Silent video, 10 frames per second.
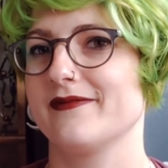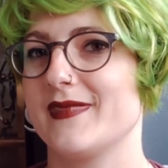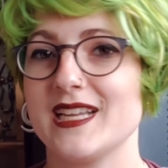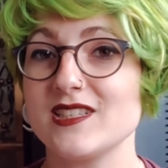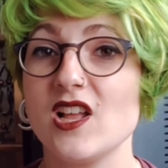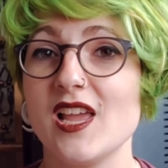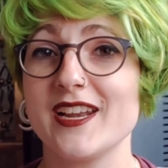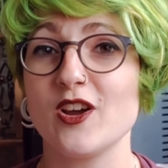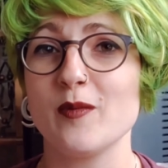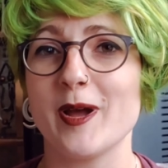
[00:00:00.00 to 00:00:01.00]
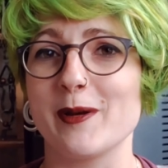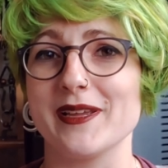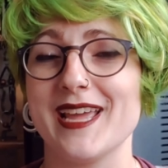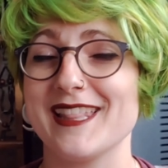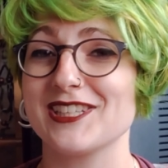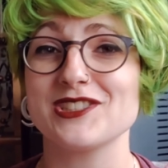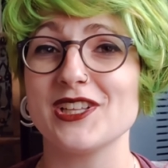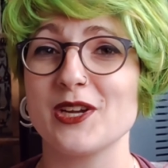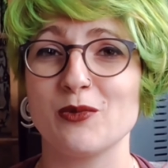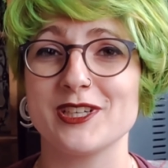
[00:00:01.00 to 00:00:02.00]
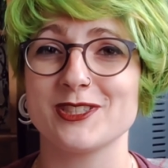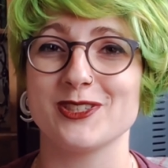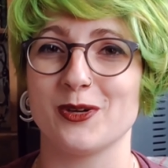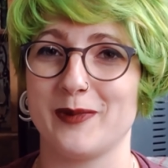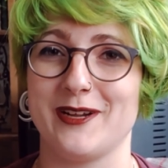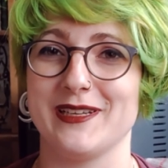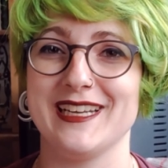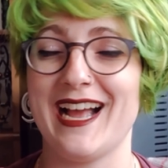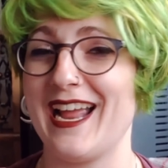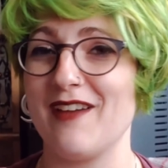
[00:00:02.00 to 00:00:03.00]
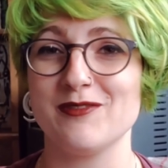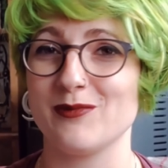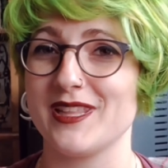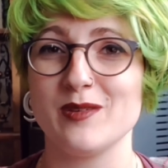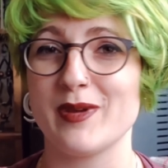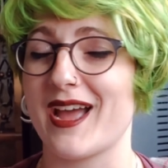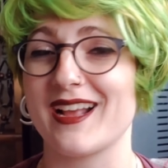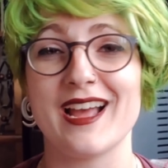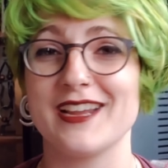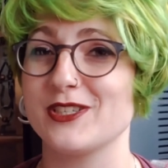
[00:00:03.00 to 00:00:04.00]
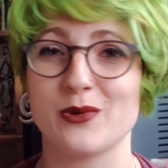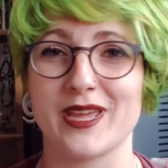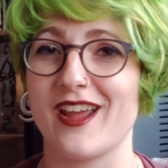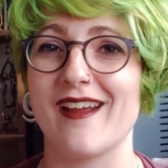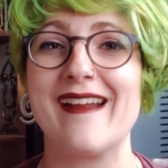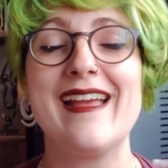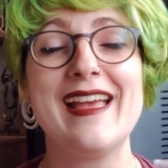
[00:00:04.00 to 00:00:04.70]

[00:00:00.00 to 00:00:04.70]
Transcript: That's all I know about it, and that's all I want to know about it. I haven't read the back. I don't care.